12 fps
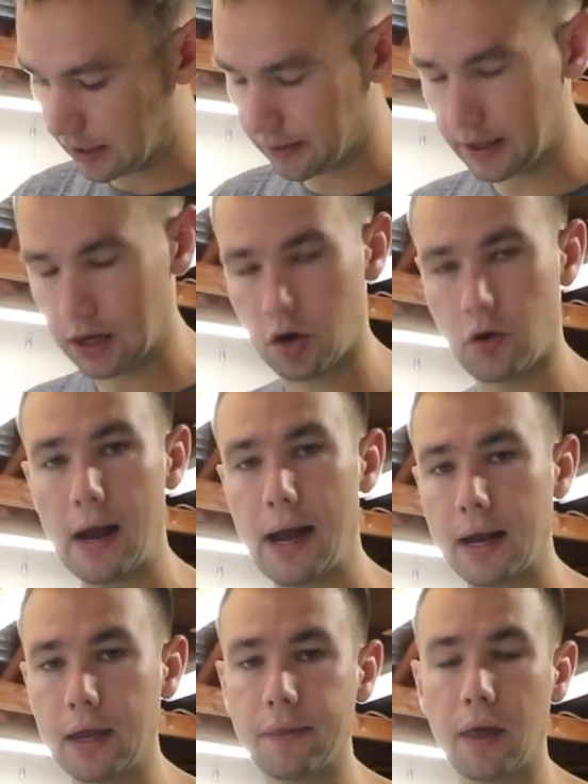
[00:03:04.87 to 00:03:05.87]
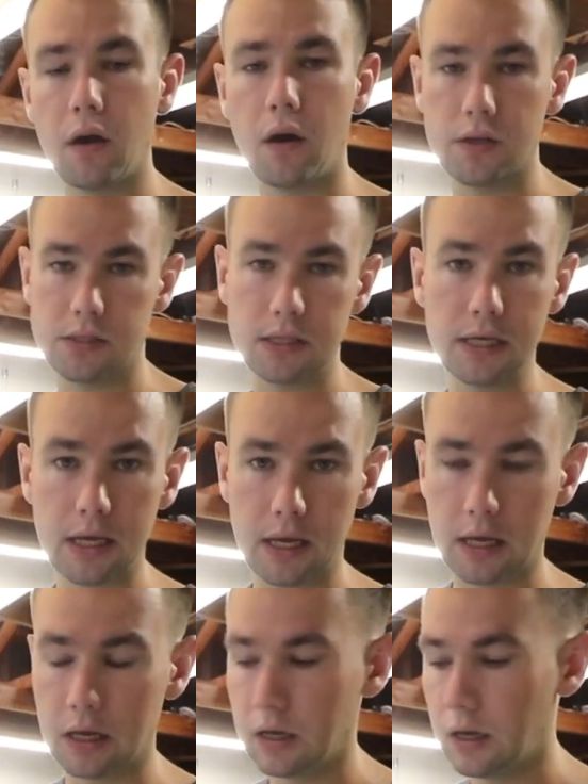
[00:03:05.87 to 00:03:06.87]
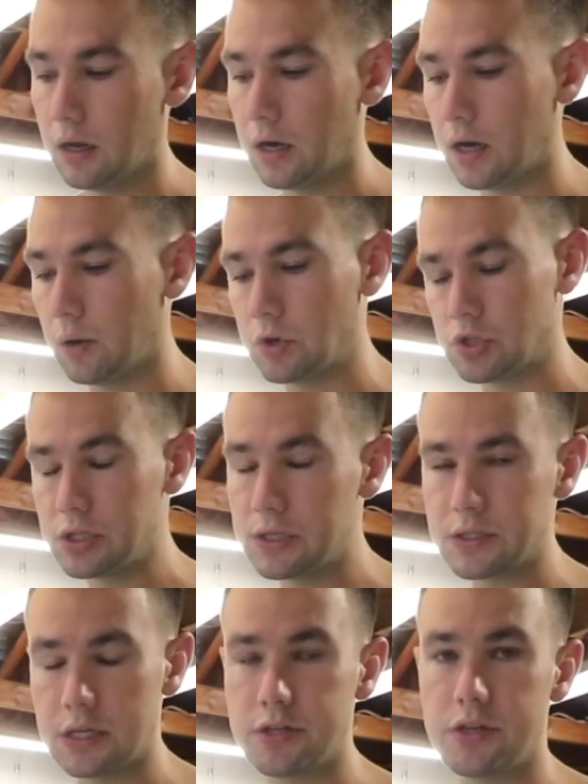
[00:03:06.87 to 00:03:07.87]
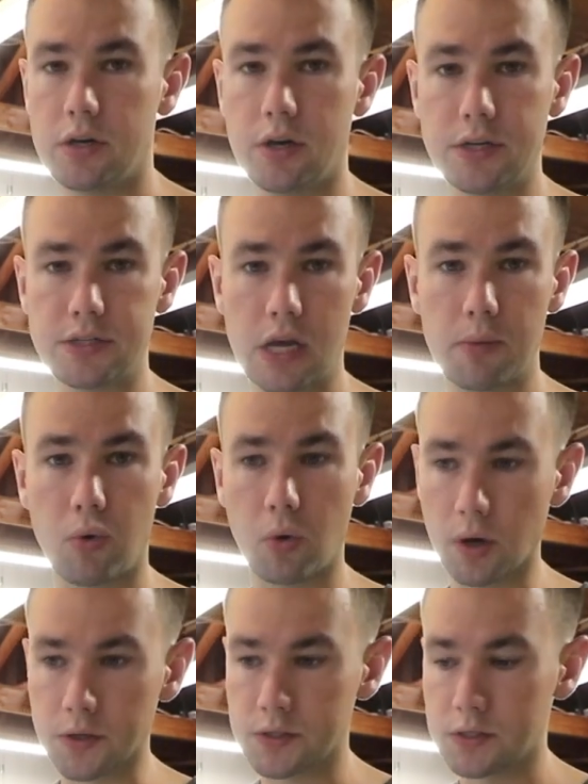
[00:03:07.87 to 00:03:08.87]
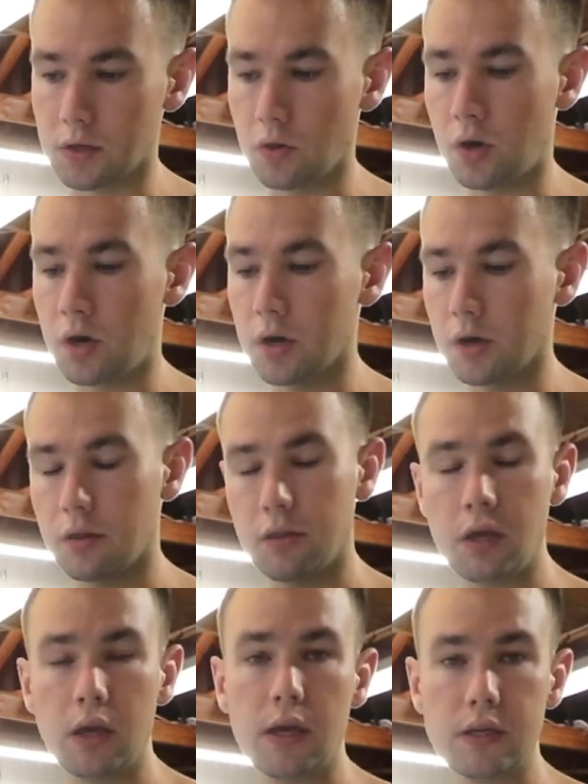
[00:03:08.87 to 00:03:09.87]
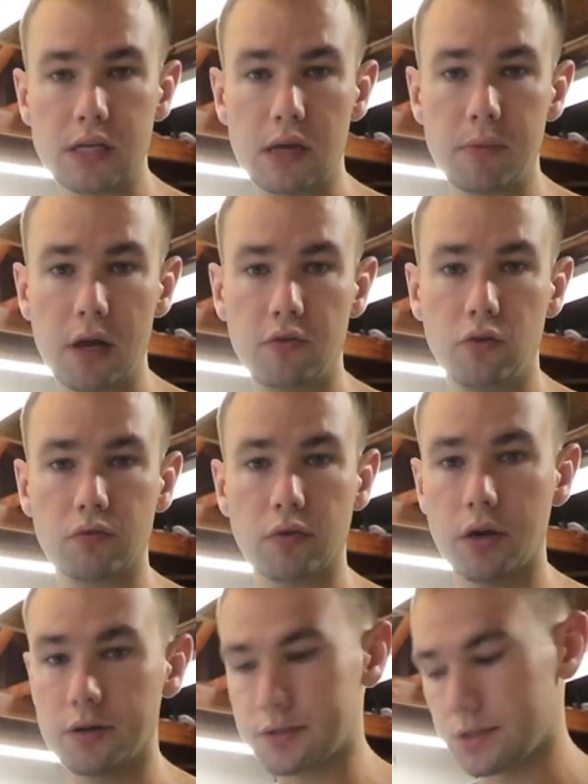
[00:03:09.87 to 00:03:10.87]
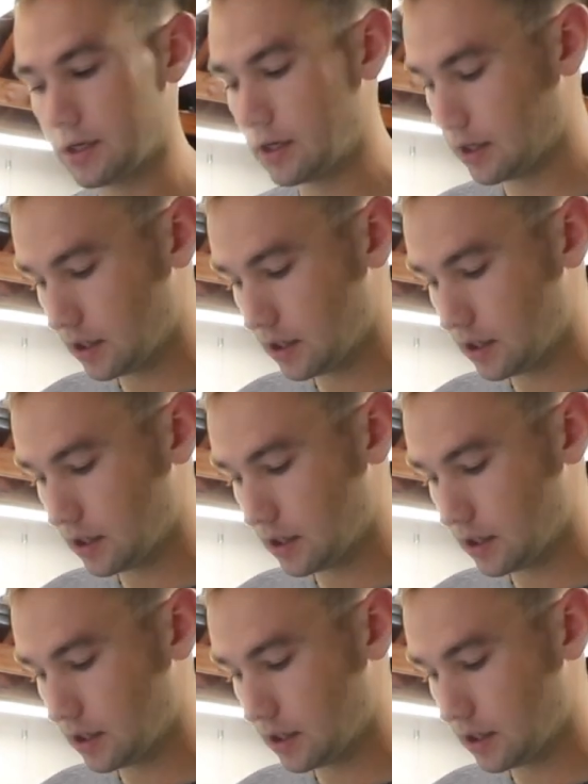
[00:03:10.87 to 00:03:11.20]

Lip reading: they crack and they cause leaking, which leaks into your intake ports along the intake manifold runners.